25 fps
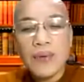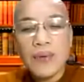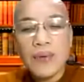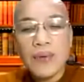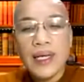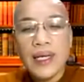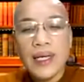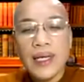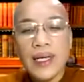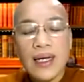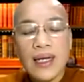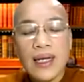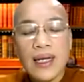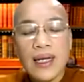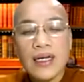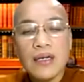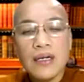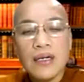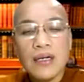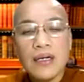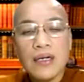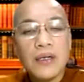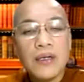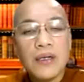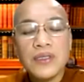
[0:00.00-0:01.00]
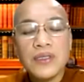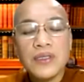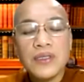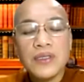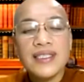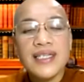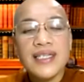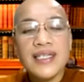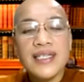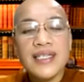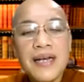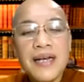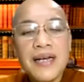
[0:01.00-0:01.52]
we are about
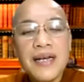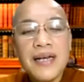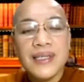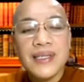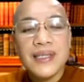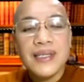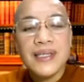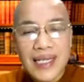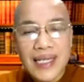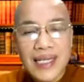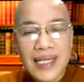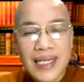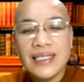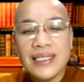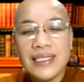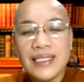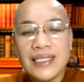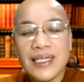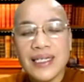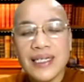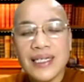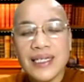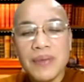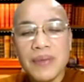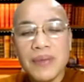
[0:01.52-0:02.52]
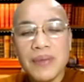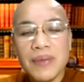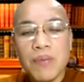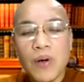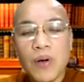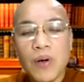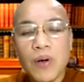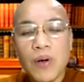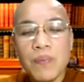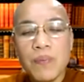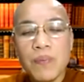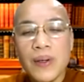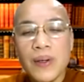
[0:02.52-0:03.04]
10% of the
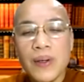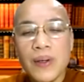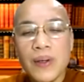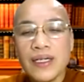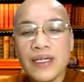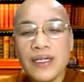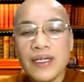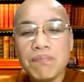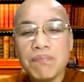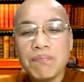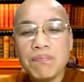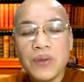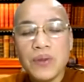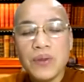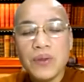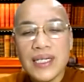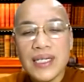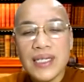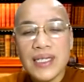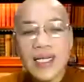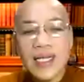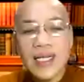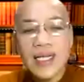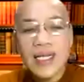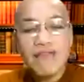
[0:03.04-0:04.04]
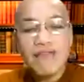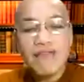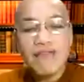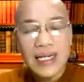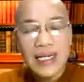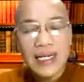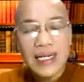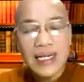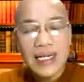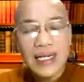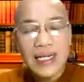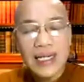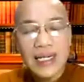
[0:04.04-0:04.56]
popular of Buddhists in
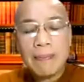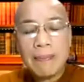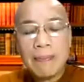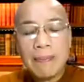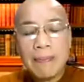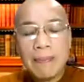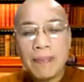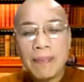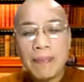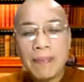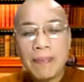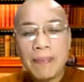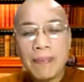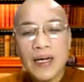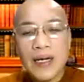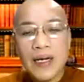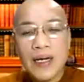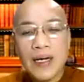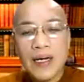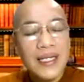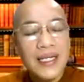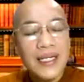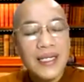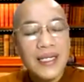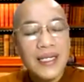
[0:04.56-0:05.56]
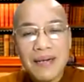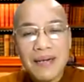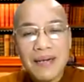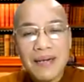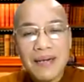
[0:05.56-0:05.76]
Vietnam, only 10%.